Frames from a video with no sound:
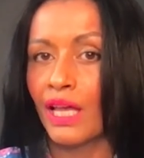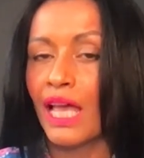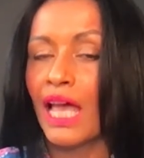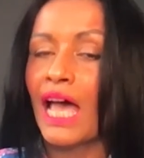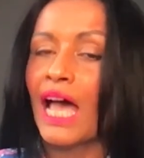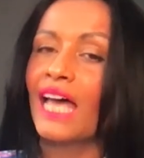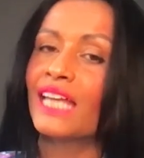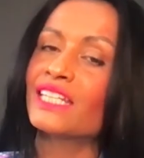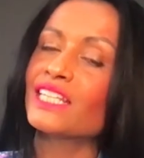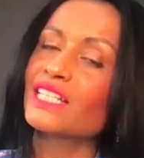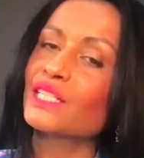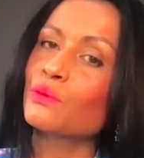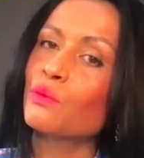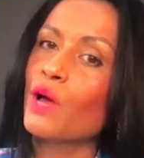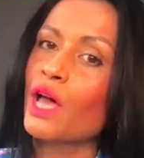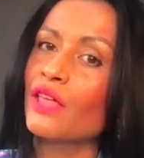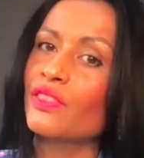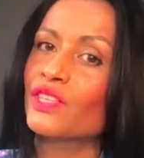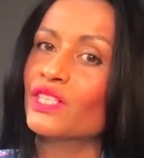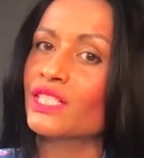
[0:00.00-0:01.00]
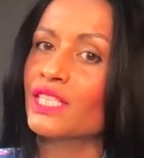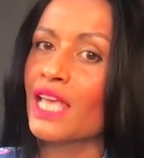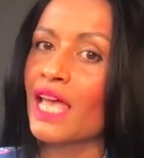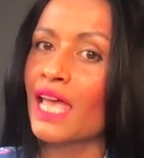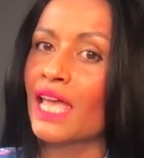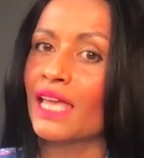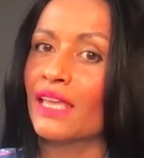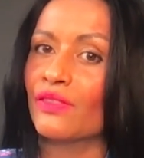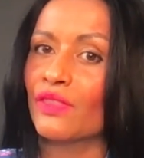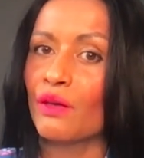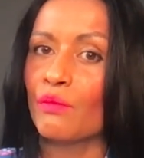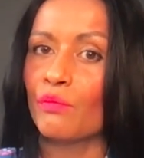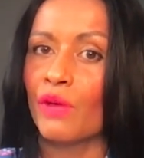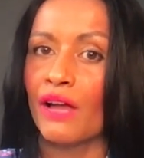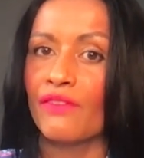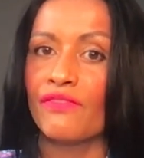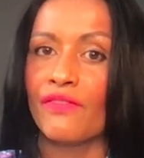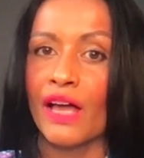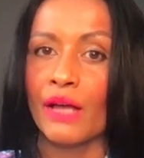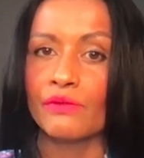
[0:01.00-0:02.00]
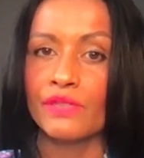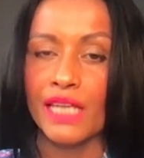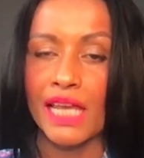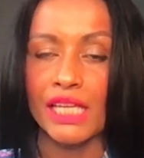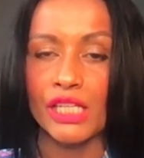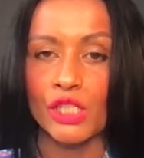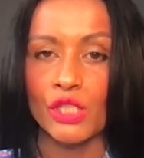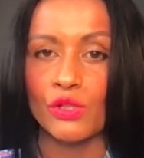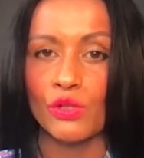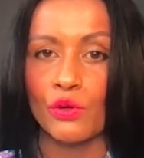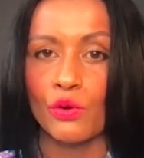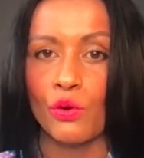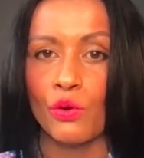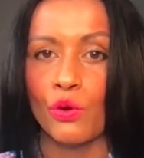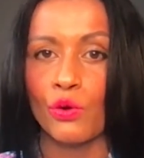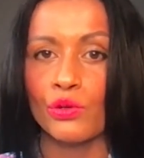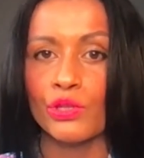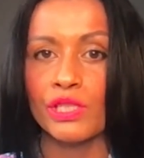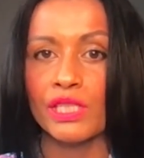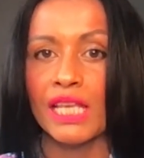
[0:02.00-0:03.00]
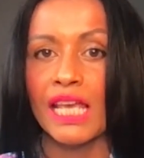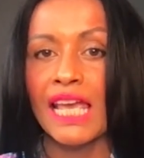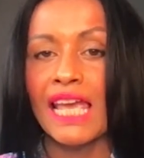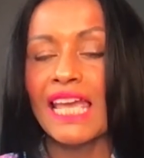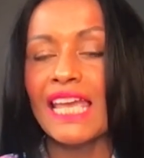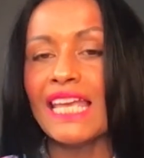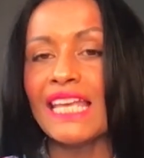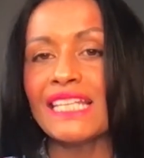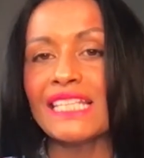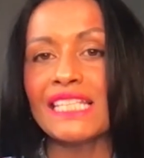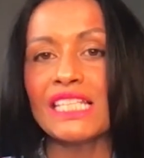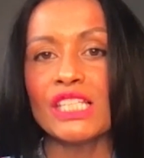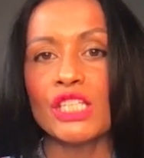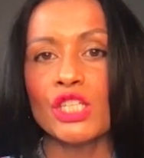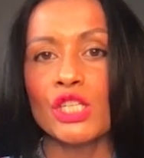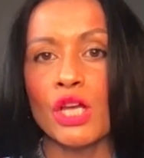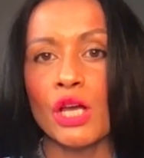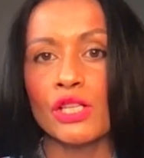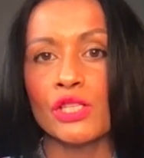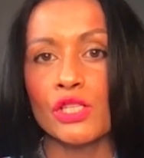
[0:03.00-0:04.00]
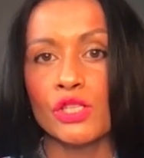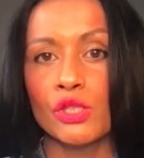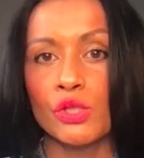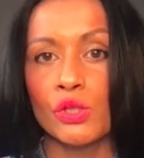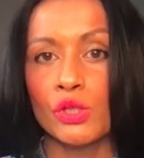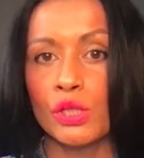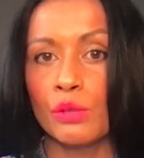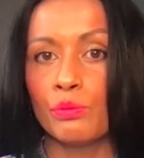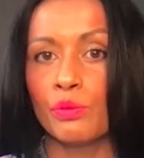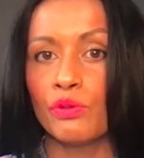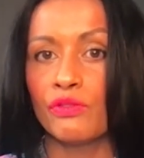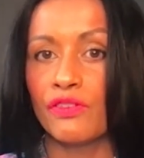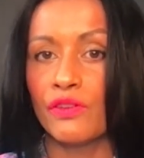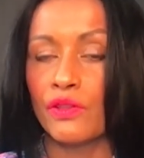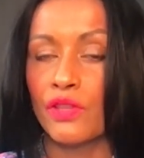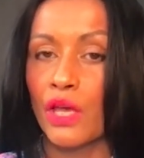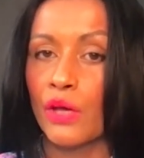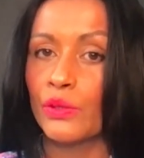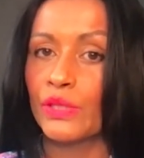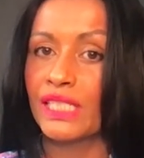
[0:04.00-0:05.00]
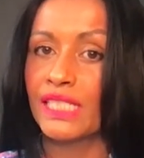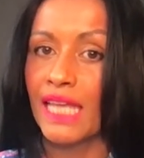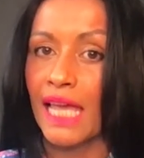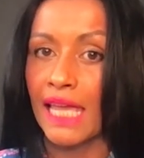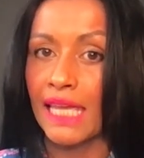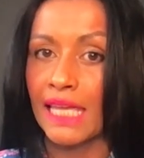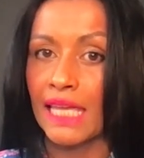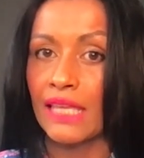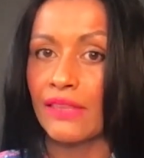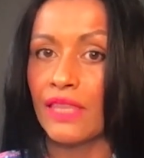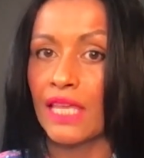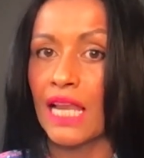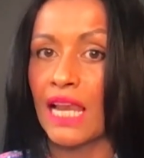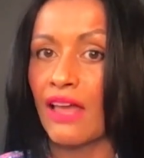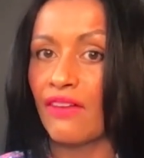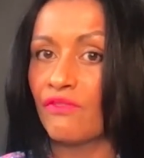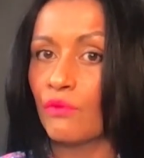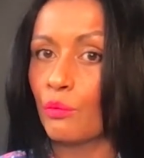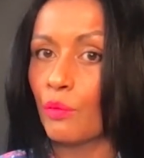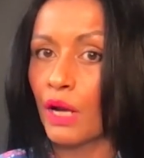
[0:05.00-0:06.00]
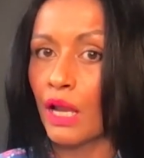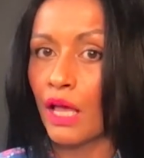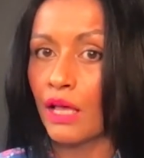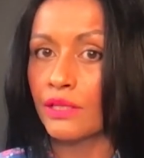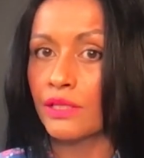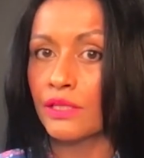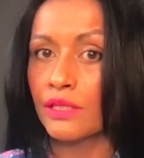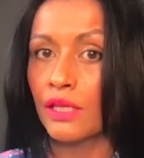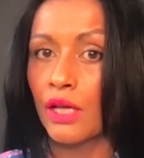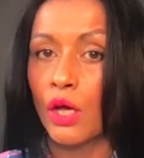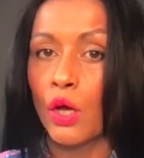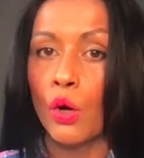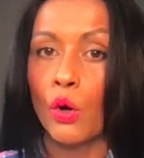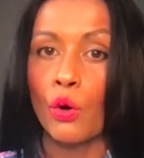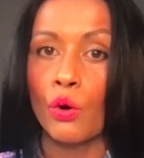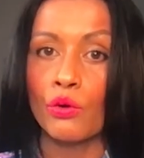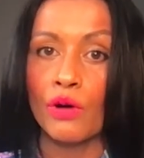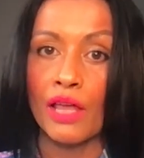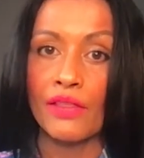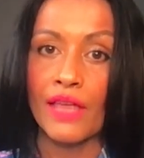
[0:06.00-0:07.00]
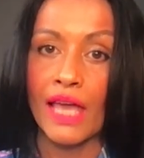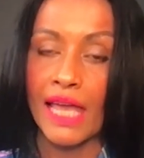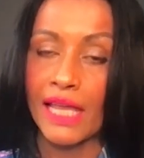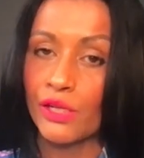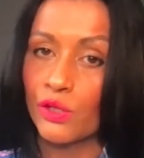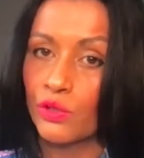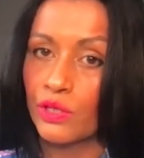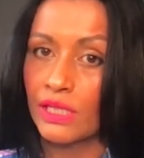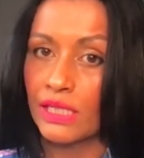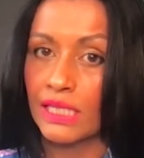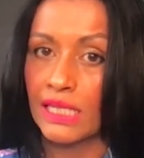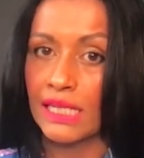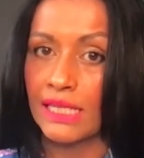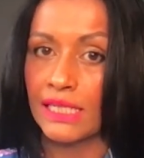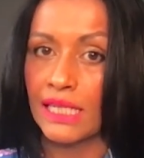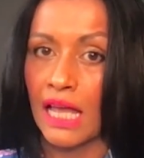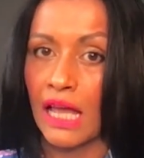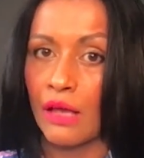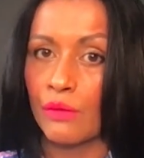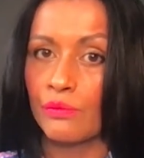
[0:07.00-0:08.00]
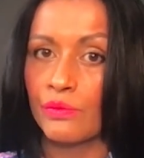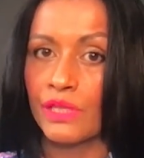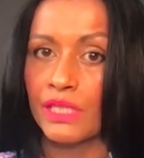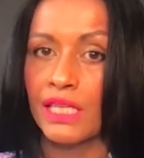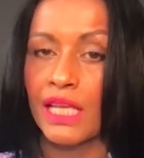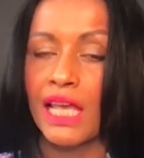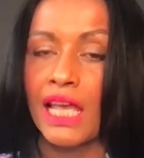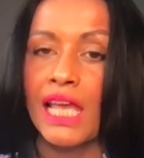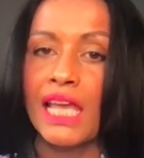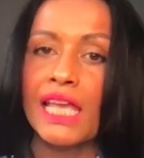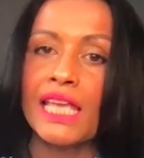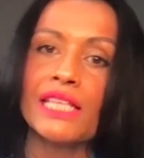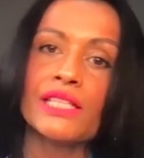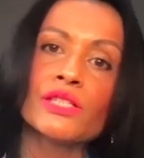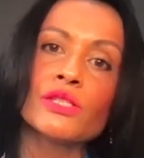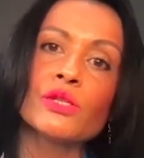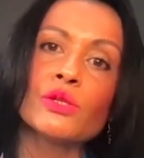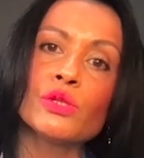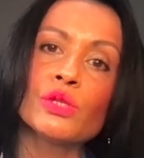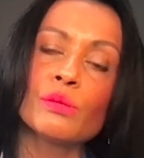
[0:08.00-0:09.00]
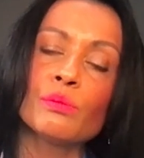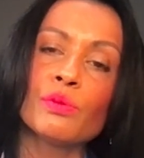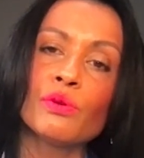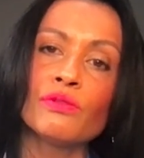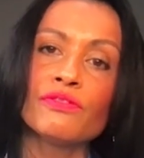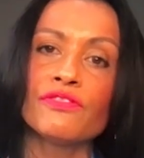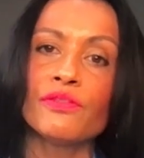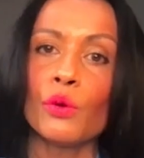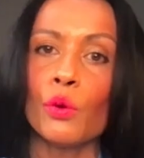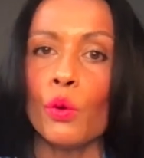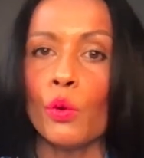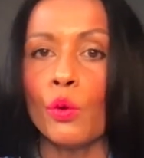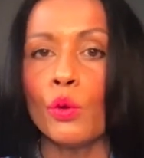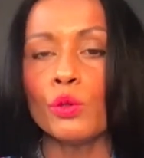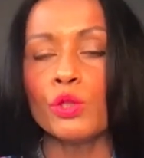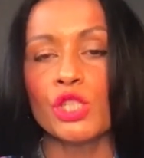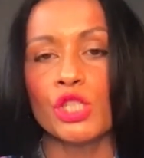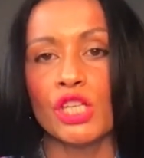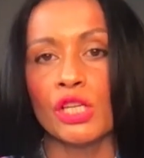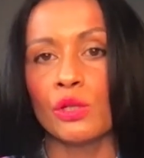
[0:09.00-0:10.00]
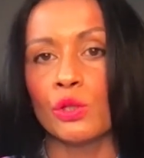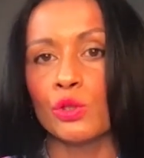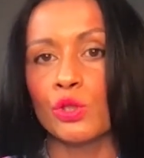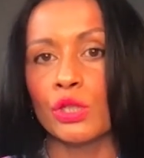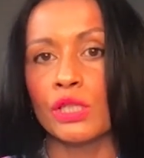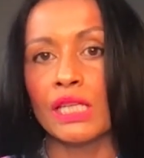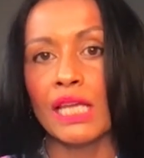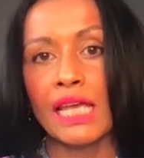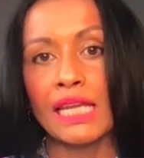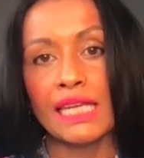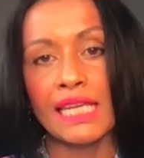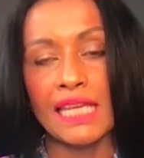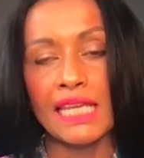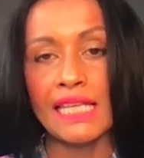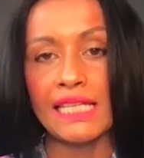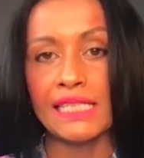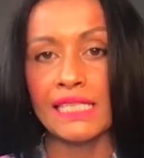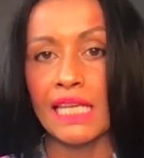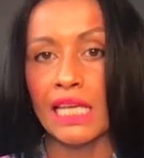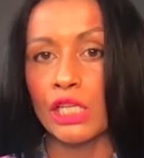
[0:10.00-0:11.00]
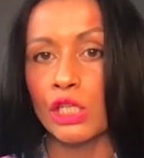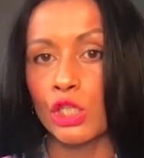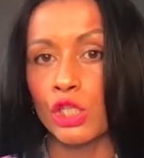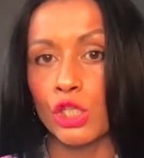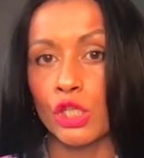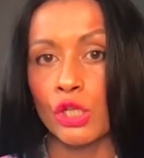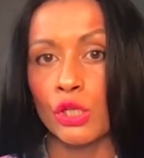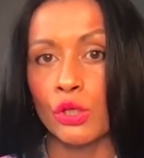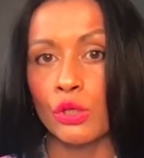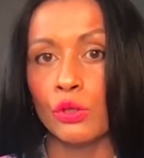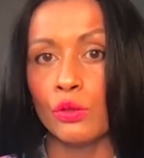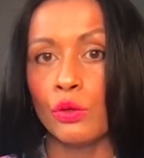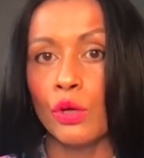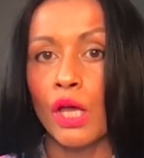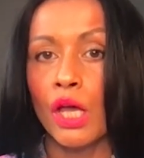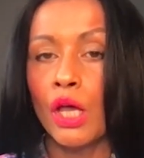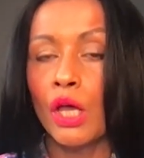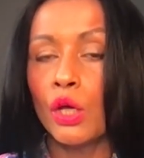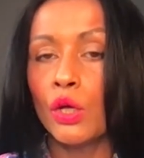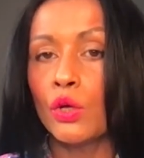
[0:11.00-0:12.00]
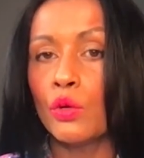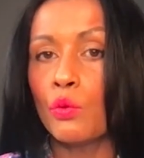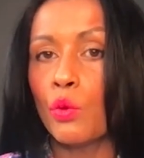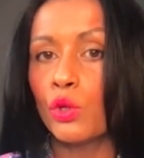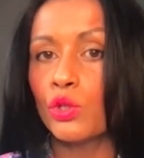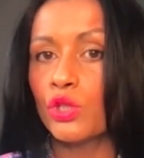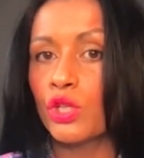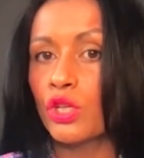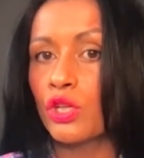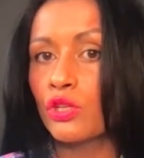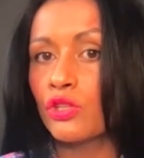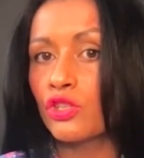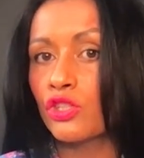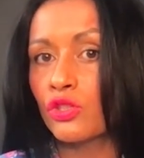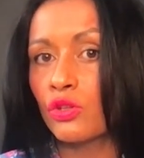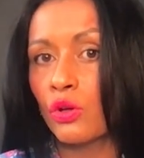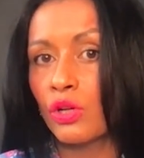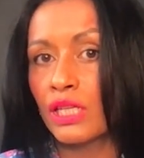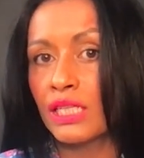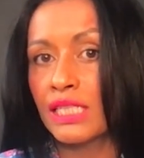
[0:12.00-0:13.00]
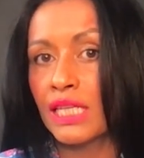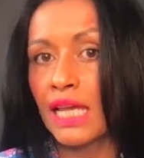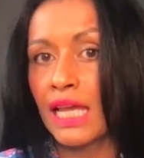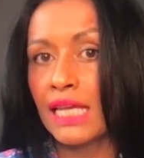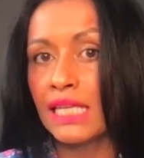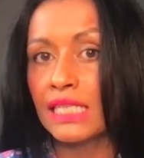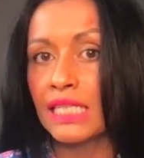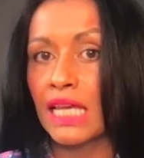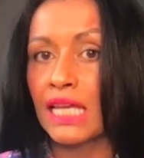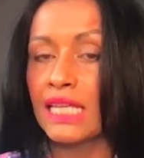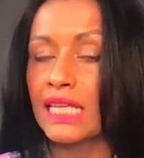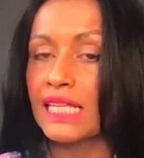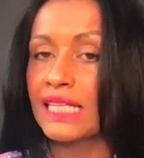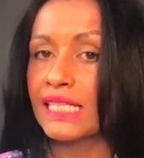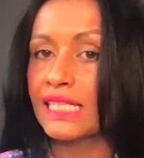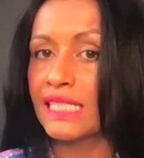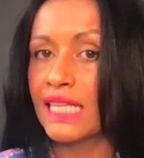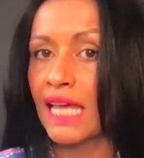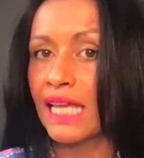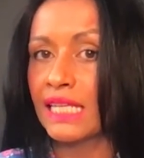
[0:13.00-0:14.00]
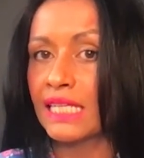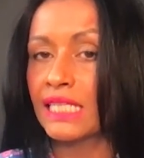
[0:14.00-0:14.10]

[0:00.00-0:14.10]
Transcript: And it's worth saying that my foundation course isn't just suitable for those taking the 11 plus or other entrance exams. It's suitable for all children at Key Stage 2 who want to consolidate and extend